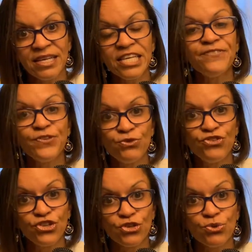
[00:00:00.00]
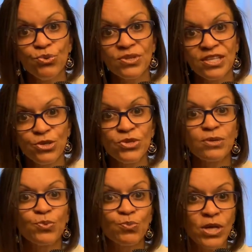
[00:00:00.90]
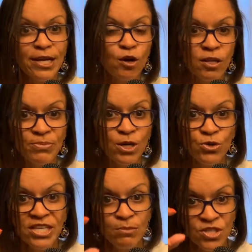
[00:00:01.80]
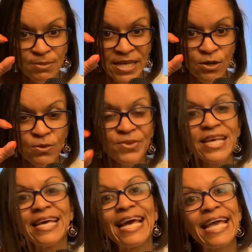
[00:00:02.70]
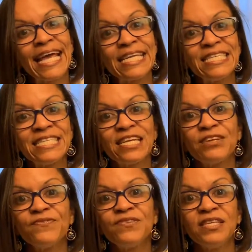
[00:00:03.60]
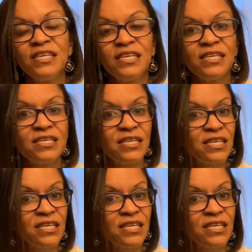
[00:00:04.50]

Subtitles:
If you do, then you end up with what I call a big old hemotomato. And instead of the